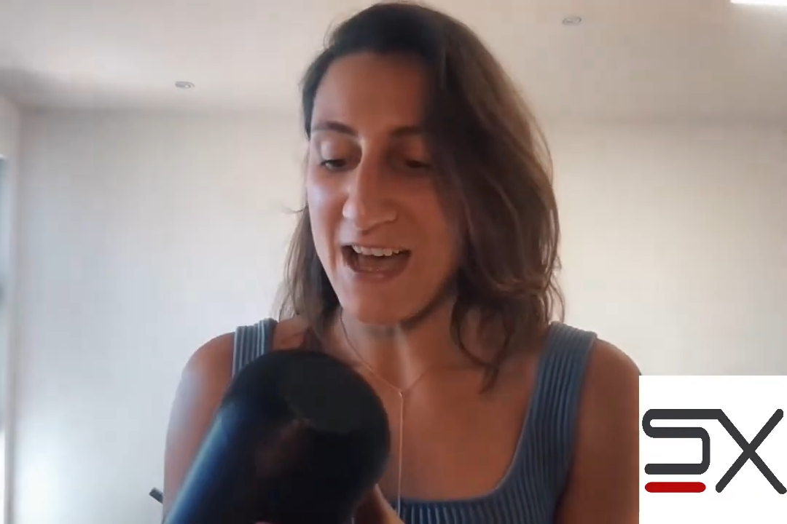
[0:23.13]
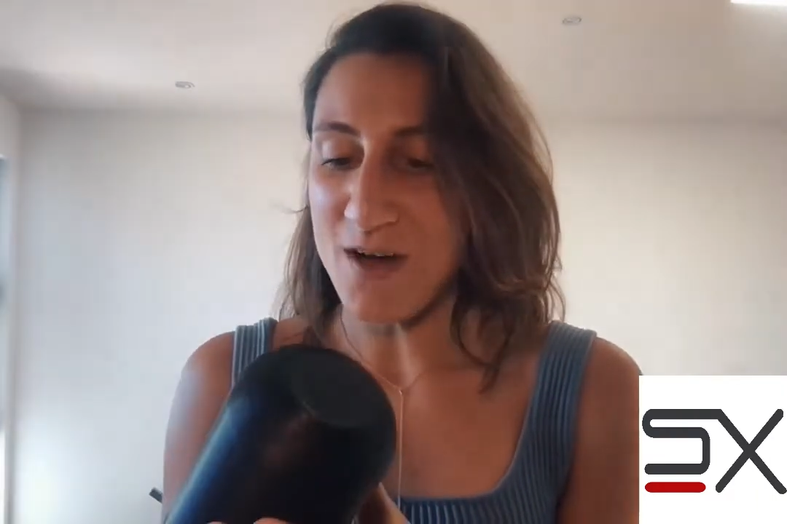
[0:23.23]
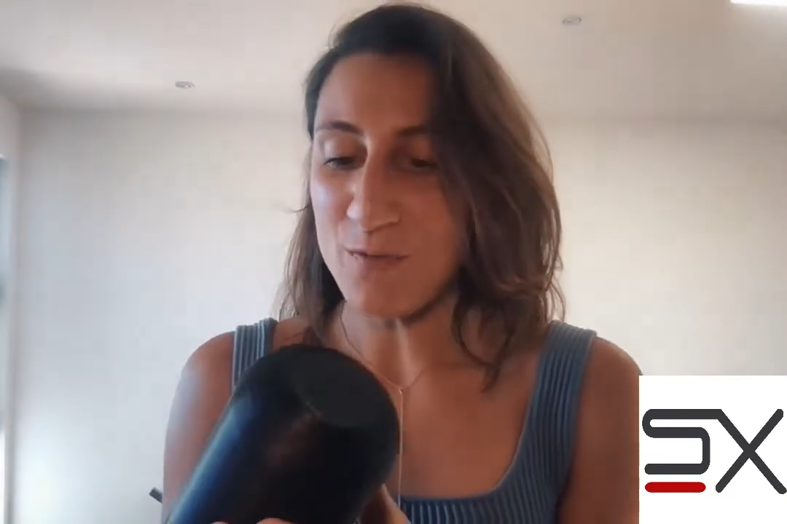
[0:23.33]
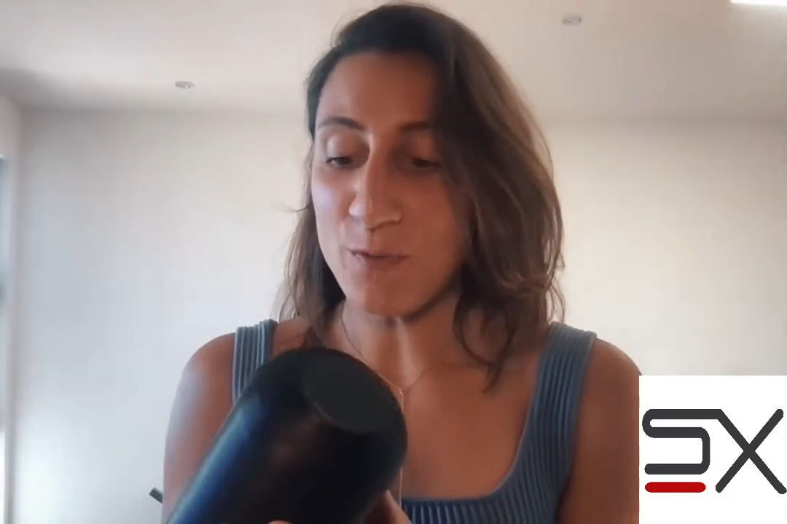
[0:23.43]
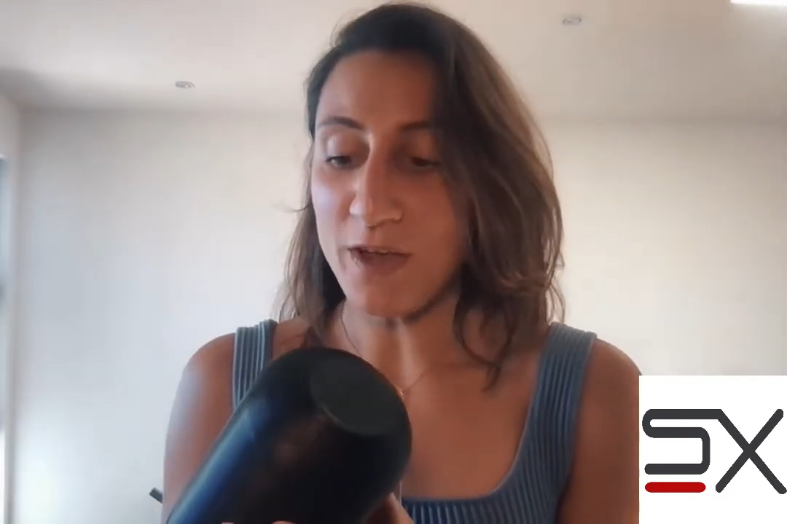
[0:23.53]

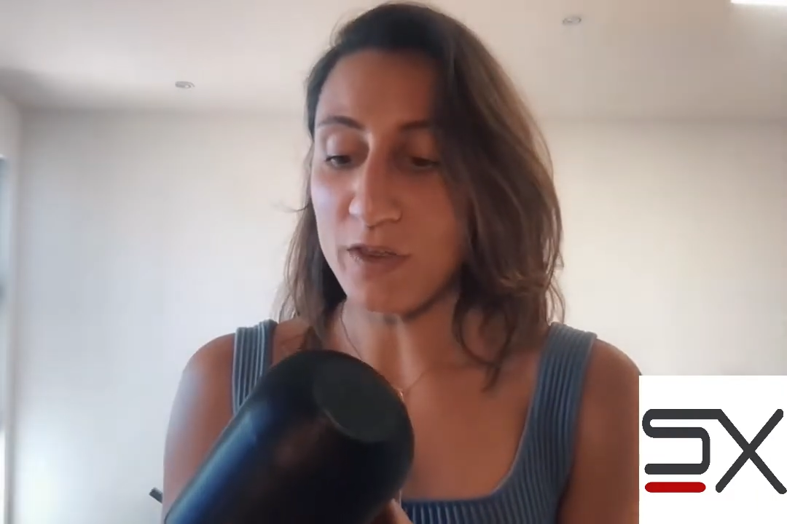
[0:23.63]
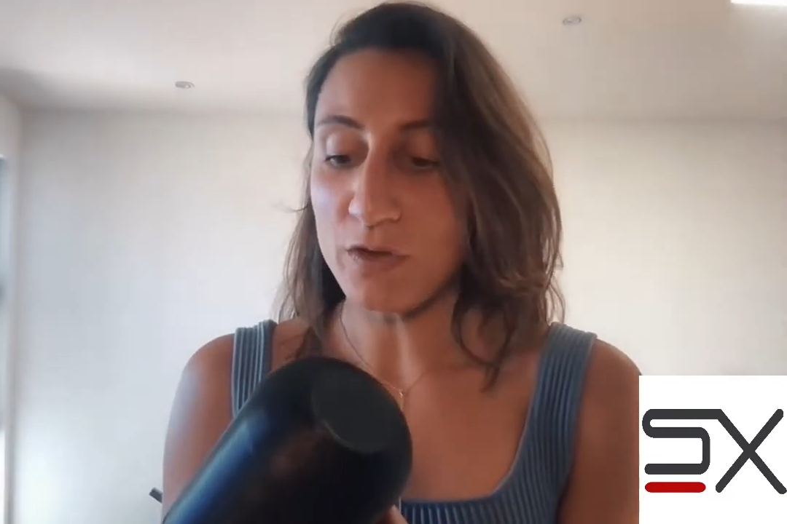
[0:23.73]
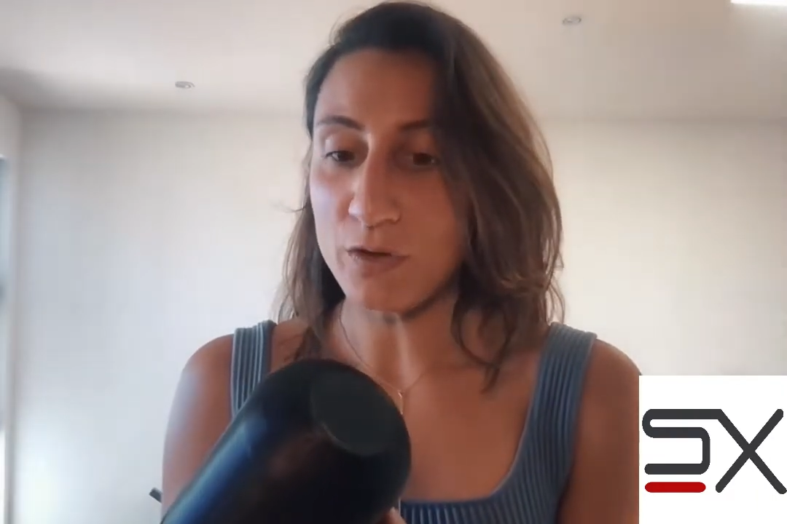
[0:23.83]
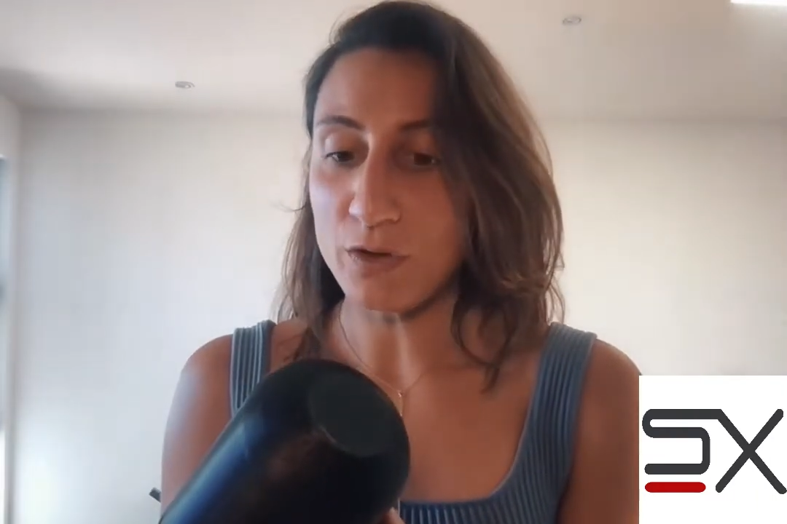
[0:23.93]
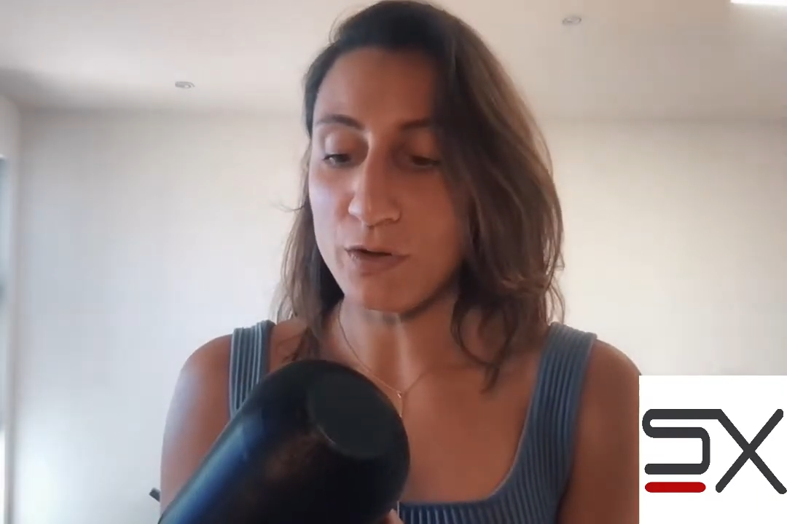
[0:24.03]
We went
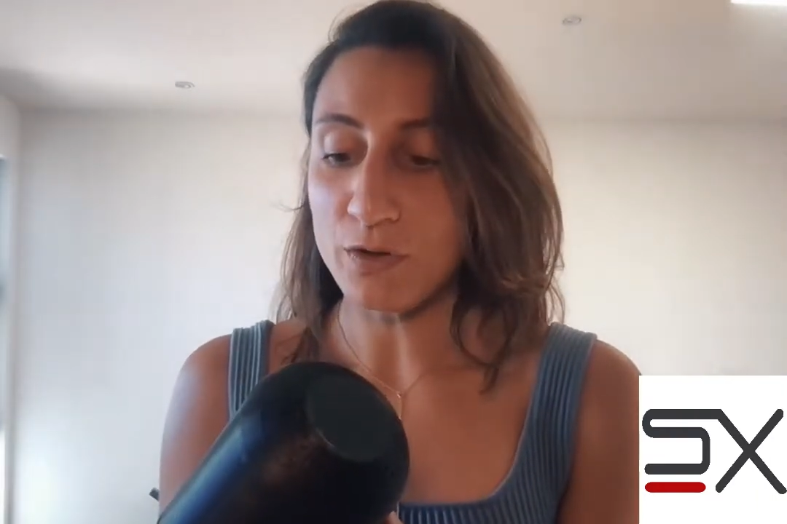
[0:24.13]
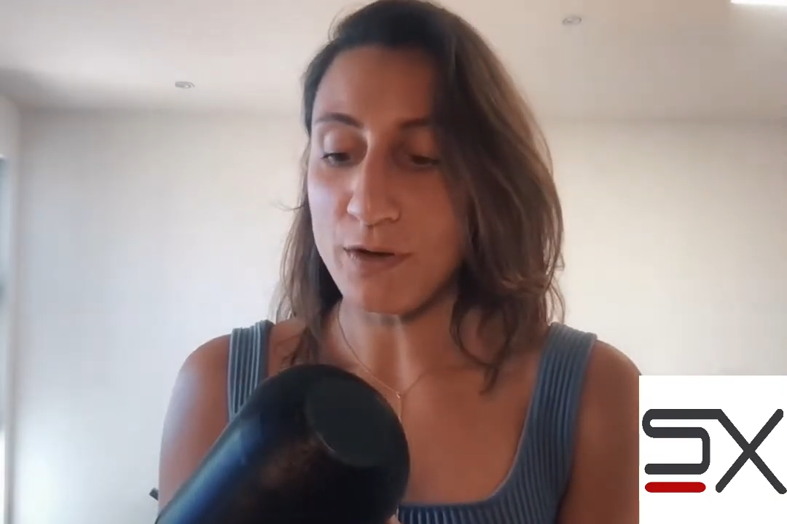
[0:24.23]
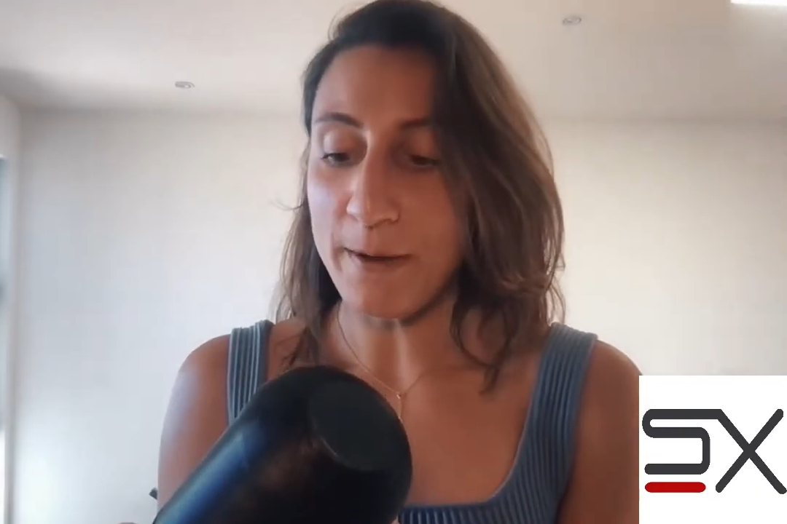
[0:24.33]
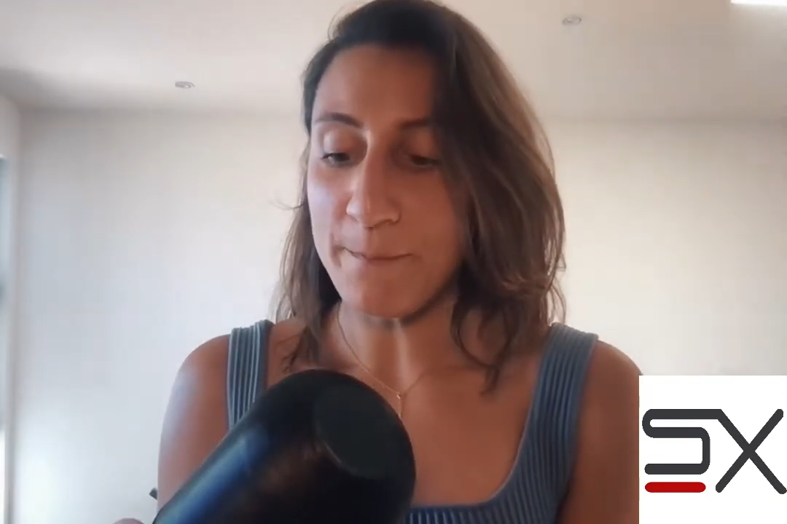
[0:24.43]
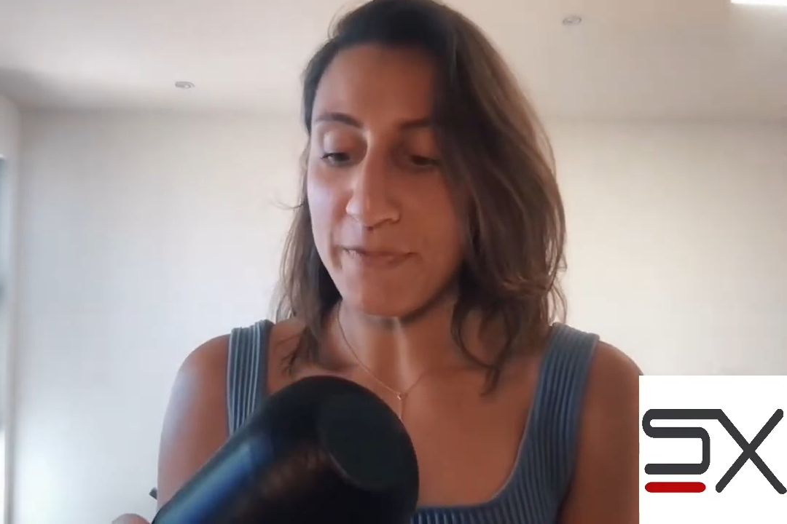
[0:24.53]
through